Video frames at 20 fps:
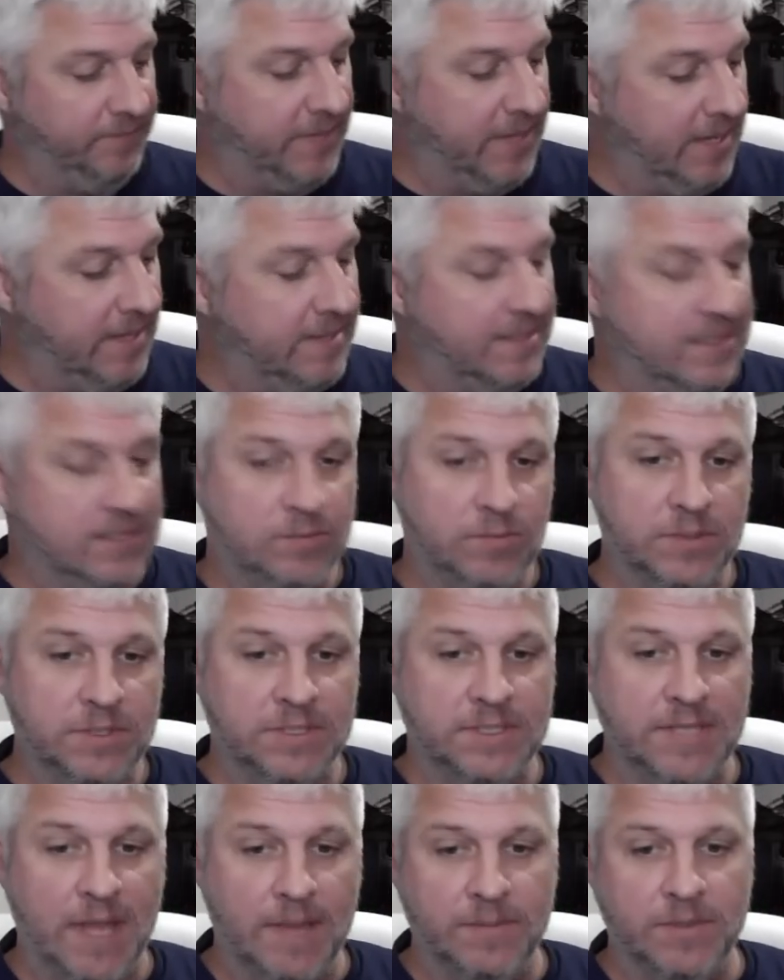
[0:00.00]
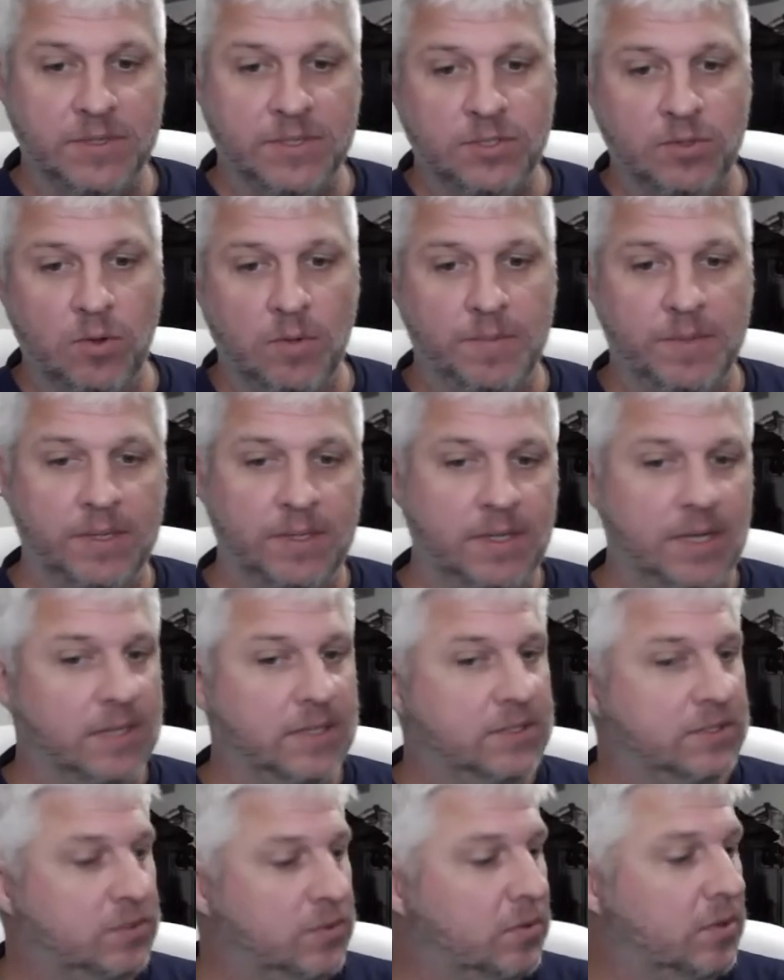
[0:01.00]
And this one just happened to show up at a
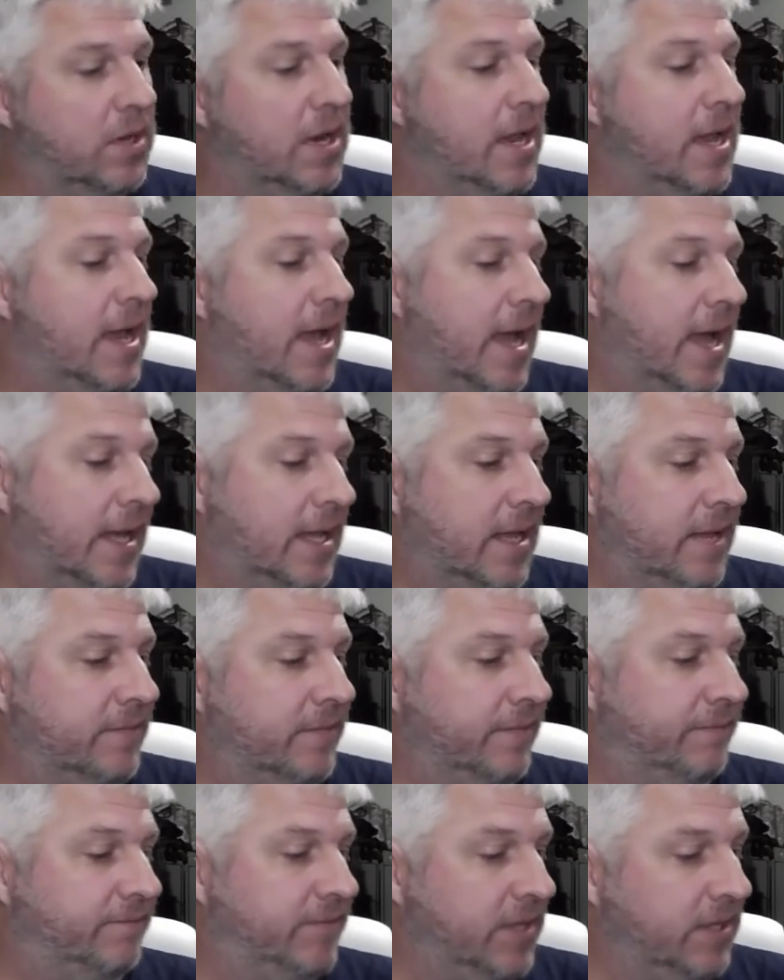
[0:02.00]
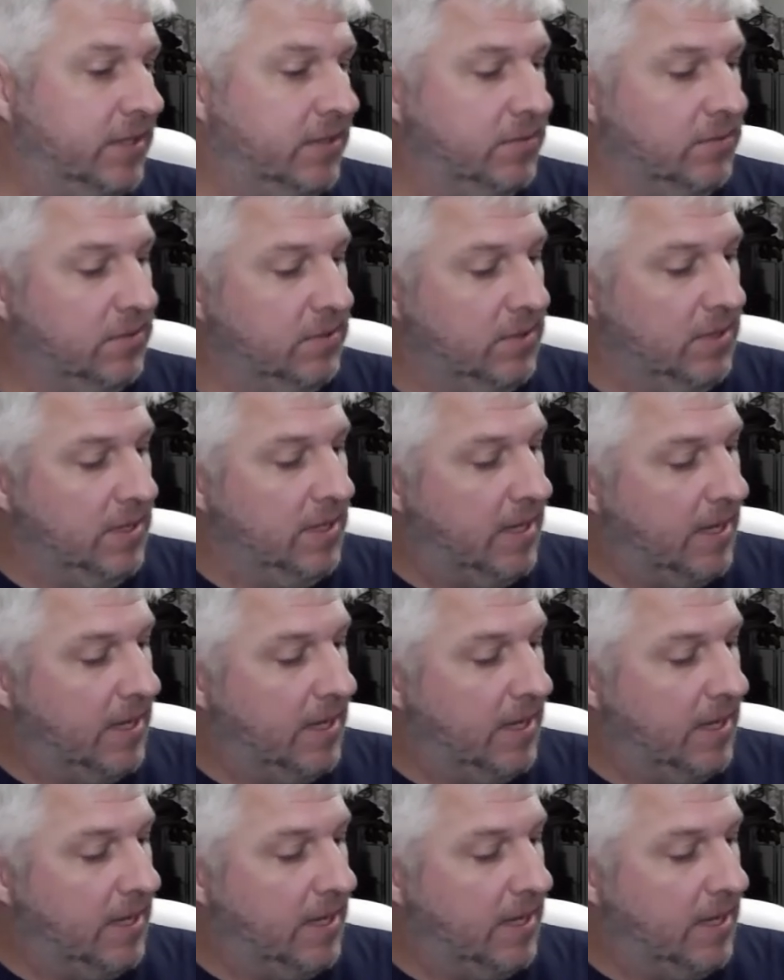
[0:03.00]
gun store. I gave it a feel,